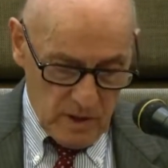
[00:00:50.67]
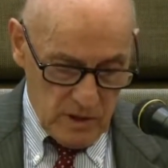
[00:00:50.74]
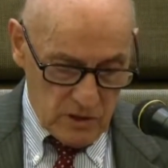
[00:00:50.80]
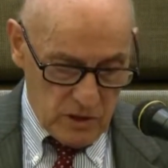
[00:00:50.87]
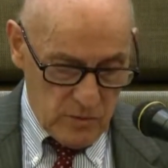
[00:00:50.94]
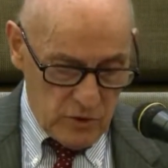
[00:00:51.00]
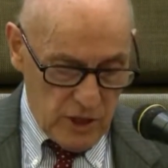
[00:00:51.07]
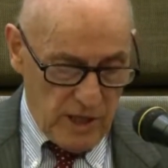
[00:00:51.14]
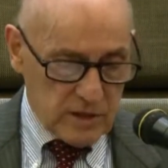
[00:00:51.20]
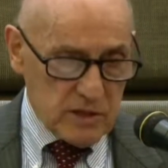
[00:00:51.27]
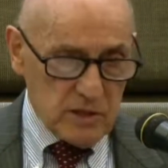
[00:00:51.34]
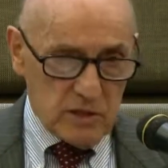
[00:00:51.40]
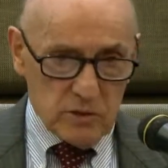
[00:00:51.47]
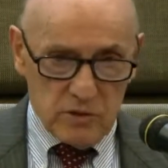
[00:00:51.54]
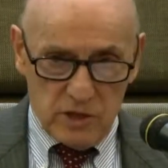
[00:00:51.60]

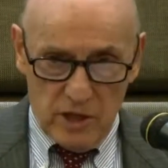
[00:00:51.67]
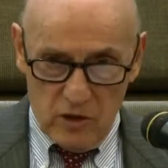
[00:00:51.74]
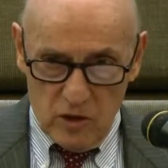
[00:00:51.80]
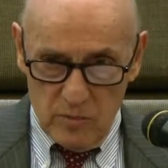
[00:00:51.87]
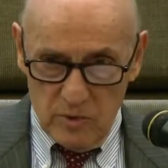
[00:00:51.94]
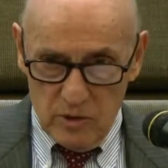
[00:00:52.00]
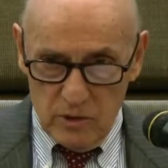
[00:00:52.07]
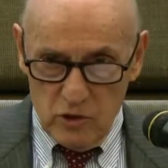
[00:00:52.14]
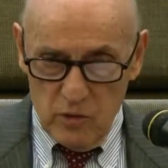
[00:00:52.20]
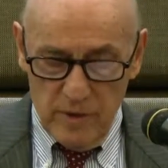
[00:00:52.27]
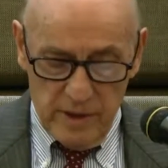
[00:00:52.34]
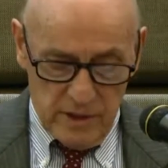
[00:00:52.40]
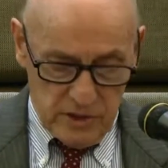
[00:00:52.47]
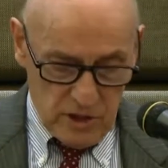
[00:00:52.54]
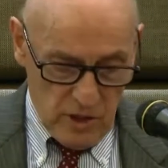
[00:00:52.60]
subjected to terrible
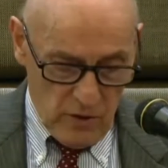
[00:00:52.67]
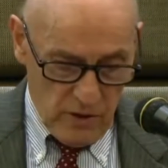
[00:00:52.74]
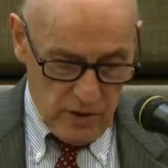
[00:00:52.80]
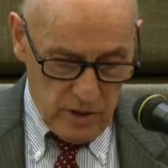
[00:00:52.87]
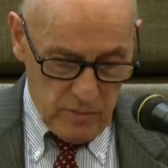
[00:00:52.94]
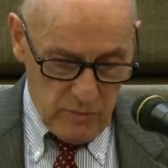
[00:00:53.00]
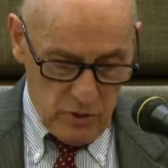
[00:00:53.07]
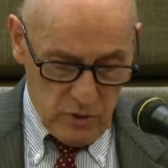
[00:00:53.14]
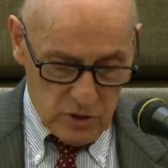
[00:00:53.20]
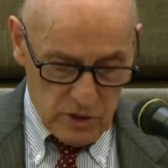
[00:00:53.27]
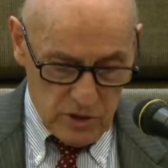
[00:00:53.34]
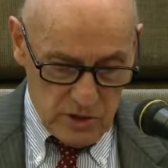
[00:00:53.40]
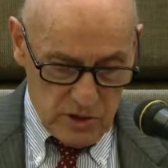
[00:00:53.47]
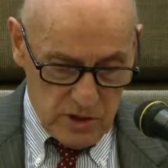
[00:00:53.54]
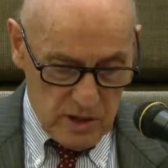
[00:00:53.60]
humanitarian
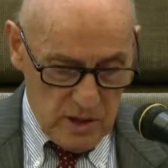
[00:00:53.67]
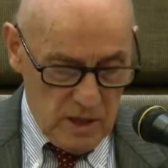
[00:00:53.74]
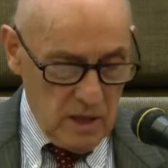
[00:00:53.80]
abuses